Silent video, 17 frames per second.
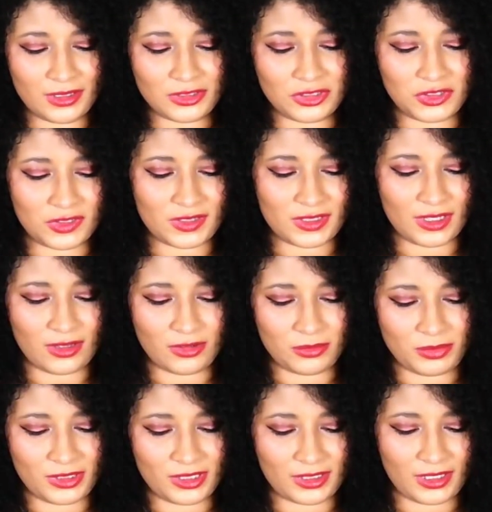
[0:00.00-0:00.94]
just to
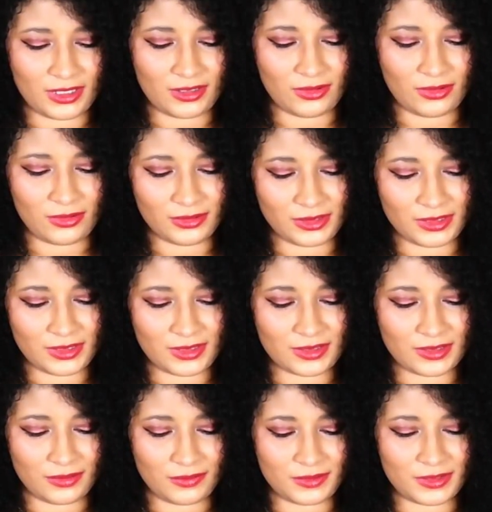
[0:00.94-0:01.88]
help it kind of hold
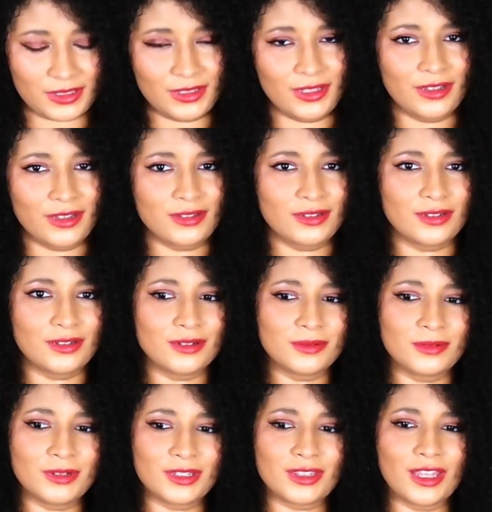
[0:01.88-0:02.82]
itself together
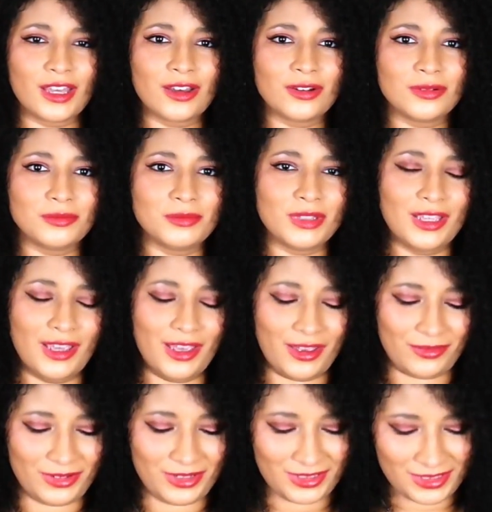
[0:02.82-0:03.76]
without me
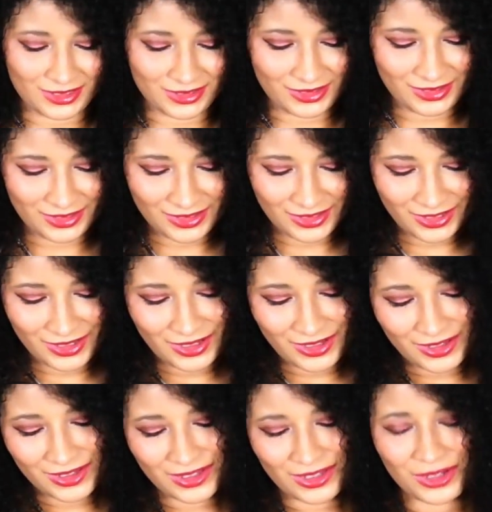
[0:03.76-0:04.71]
having to
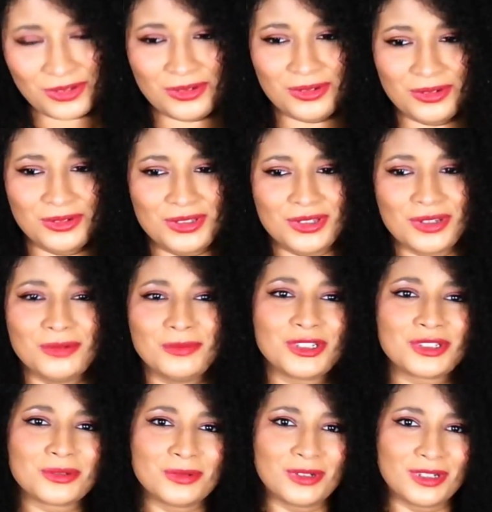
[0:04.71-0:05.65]
go through so
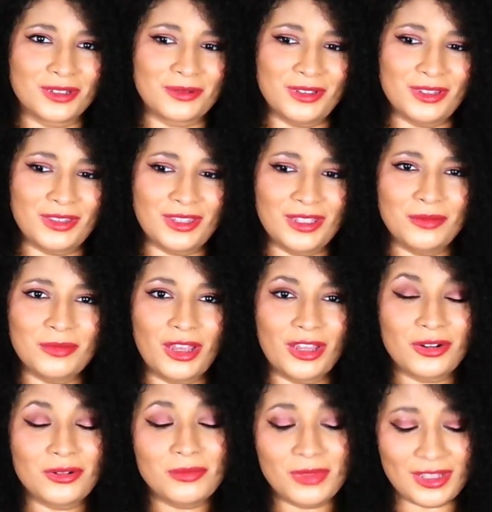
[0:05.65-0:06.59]
much work with it. I
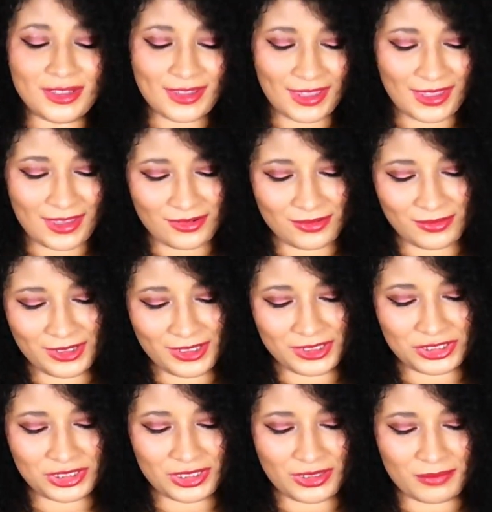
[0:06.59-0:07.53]
don't mind the hand
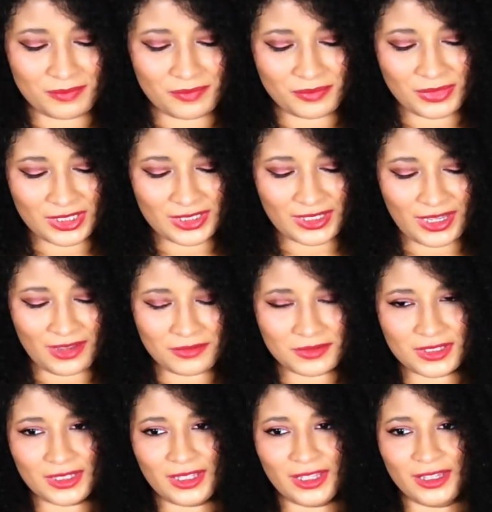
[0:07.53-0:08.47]
washing, but to have
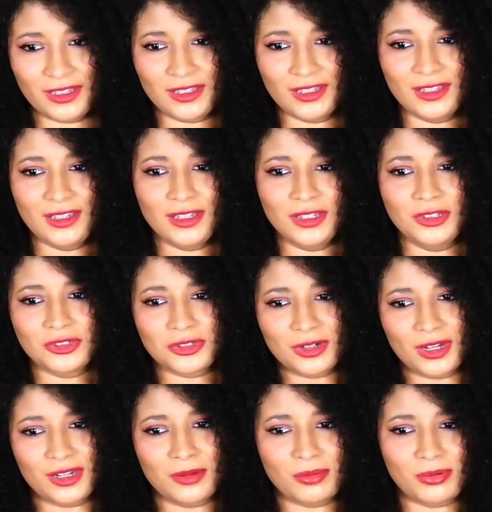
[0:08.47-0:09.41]
to like
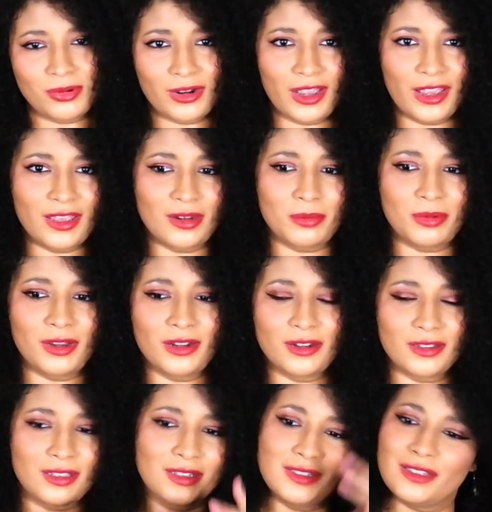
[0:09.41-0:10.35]
try to pry it
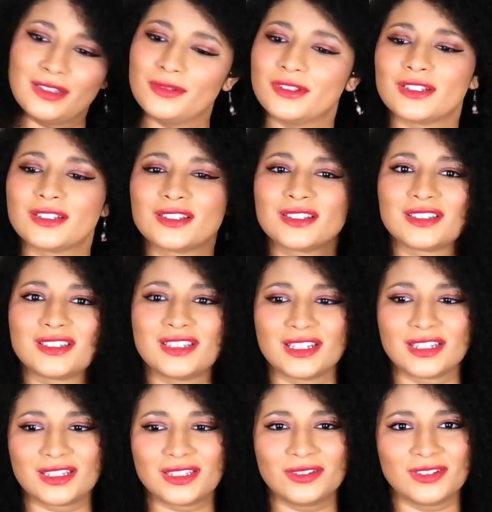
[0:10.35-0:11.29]
apart because it would just
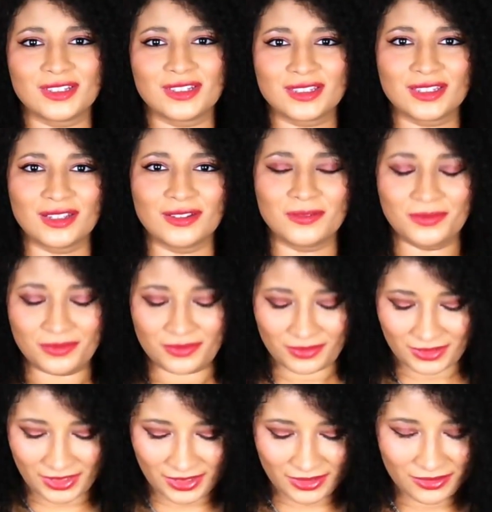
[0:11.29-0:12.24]
stick to itself.
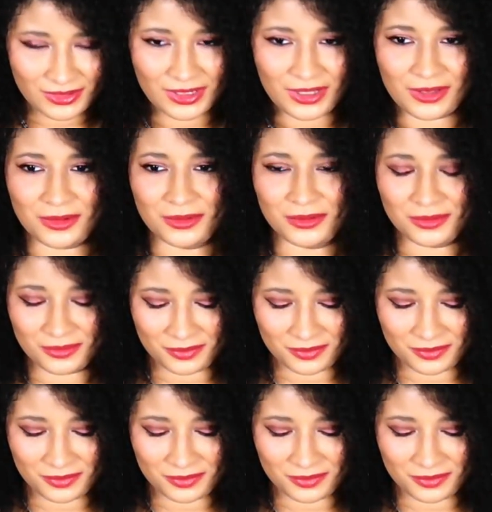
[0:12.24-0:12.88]
I don't know.